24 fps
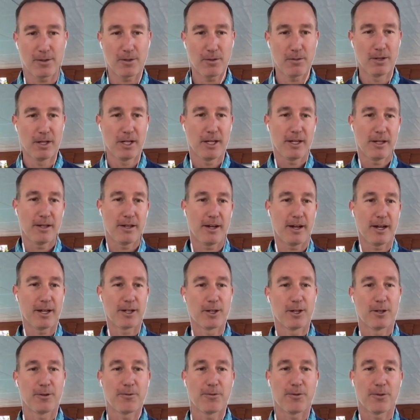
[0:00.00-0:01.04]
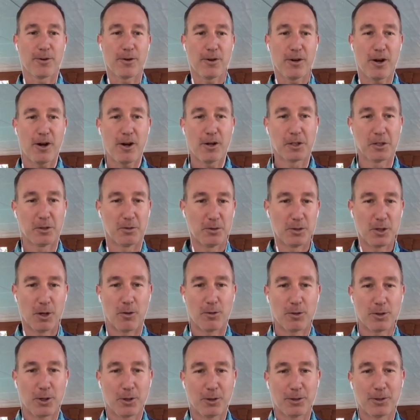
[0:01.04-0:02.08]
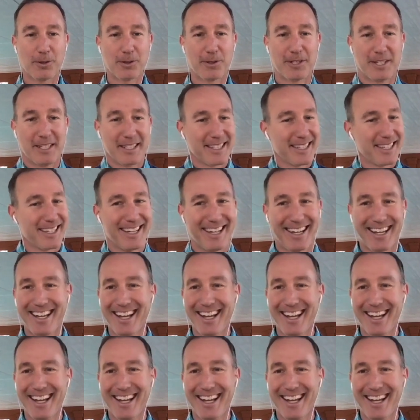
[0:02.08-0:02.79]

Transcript: So good for all you Doge holders.